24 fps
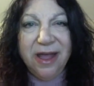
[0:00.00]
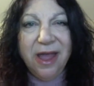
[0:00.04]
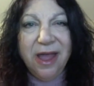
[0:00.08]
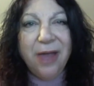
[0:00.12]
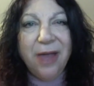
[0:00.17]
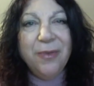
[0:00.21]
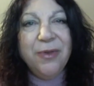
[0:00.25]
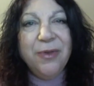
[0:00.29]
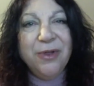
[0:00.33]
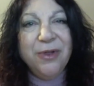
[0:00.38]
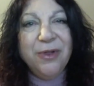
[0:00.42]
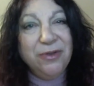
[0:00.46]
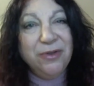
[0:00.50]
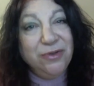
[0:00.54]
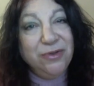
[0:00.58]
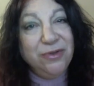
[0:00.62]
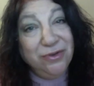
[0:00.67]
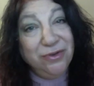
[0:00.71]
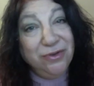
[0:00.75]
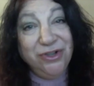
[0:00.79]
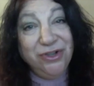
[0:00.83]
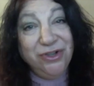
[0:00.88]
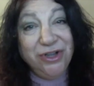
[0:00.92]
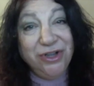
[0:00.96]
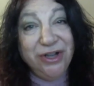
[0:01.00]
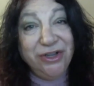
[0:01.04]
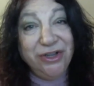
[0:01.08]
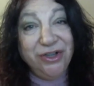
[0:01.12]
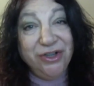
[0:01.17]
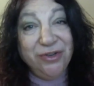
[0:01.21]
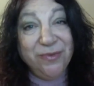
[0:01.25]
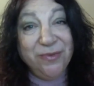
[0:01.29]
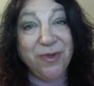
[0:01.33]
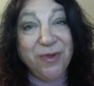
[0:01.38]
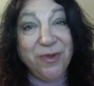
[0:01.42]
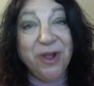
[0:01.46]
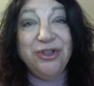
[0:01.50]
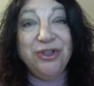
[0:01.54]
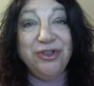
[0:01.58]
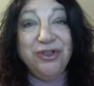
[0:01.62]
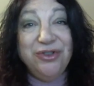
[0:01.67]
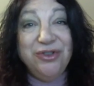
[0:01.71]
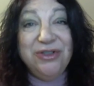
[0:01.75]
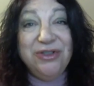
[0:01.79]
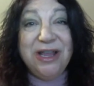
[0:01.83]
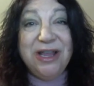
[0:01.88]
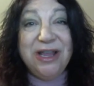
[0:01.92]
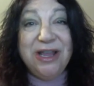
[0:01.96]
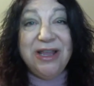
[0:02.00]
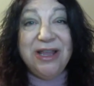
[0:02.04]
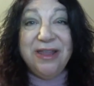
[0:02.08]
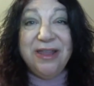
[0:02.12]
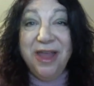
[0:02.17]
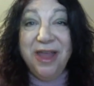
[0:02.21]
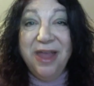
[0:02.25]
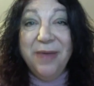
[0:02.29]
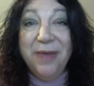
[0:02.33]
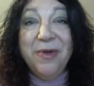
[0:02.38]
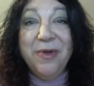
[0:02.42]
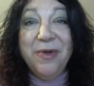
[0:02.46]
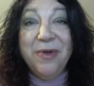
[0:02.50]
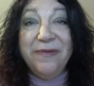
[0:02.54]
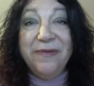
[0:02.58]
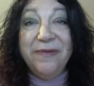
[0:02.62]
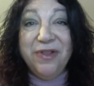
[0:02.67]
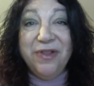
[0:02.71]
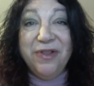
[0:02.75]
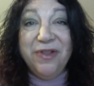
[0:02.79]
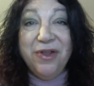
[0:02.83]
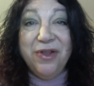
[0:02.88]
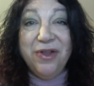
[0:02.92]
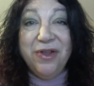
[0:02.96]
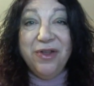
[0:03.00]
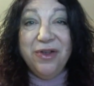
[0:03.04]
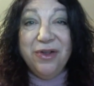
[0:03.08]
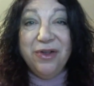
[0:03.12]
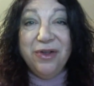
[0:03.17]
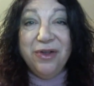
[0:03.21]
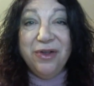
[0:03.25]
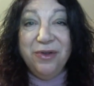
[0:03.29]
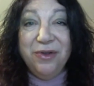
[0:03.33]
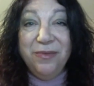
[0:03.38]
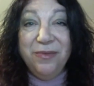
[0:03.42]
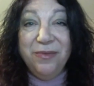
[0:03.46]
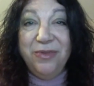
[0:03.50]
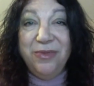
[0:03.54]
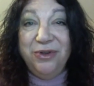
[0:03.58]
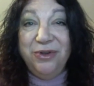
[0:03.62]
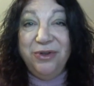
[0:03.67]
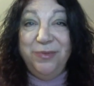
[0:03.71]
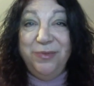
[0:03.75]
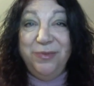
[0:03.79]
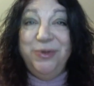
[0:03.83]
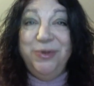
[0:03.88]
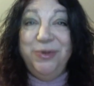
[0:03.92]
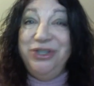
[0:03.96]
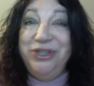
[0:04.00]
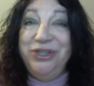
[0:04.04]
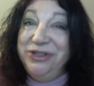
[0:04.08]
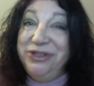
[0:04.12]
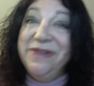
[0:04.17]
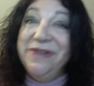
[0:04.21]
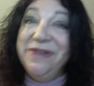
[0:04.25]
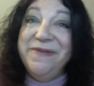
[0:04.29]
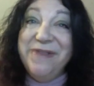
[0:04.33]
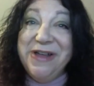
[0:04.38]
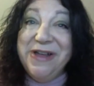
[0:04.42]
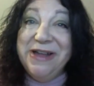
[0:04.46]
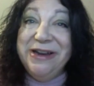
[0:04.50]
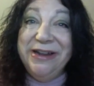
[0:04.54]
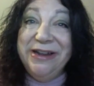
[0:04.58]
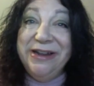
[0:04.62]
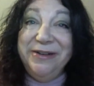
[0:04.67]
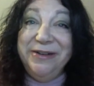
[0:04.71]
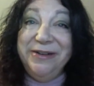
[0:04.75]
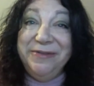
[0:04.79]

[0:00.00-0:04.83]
And when you do change your mind, you take them off the hook, but you put yourself on it.